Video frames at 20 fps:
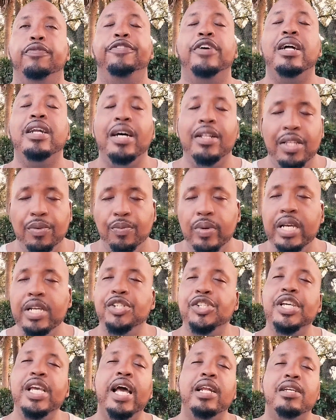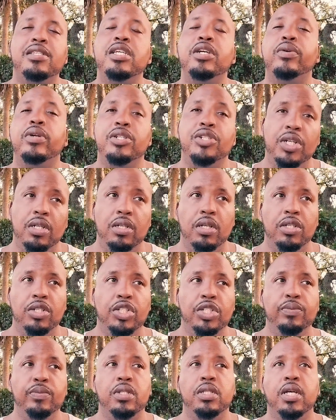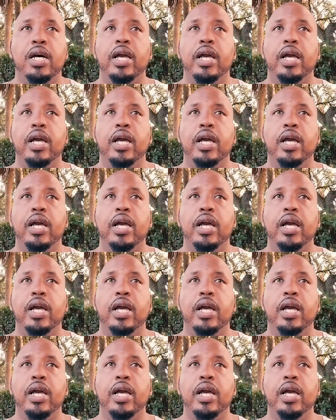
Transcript: found out that we she had a secret agenda. She was